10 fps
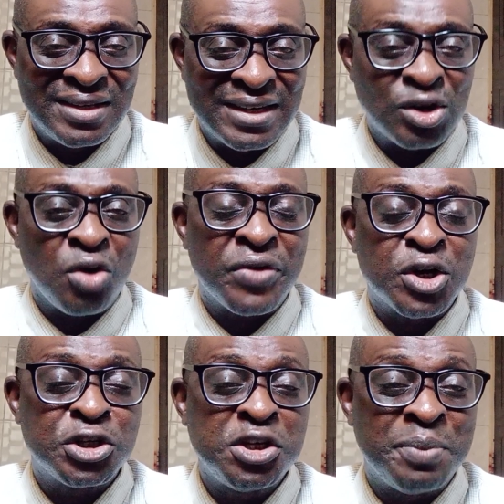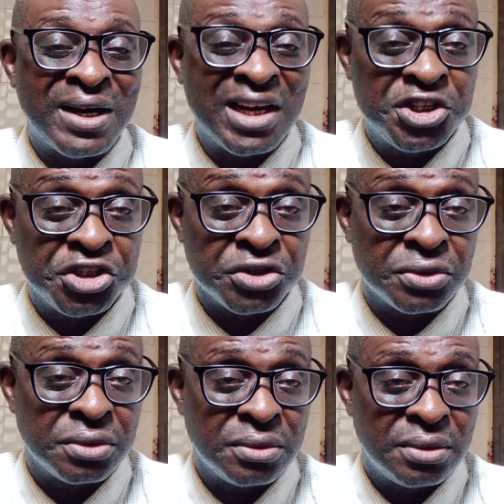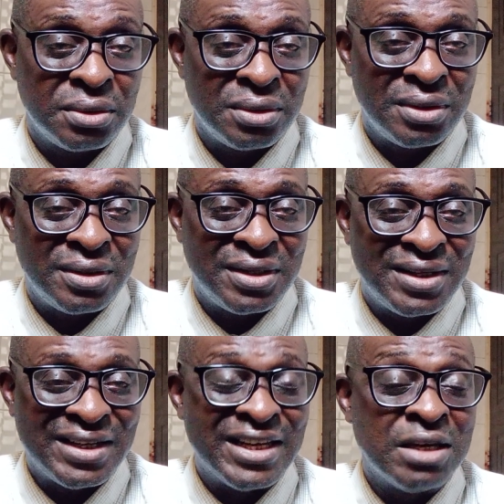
in governorship election in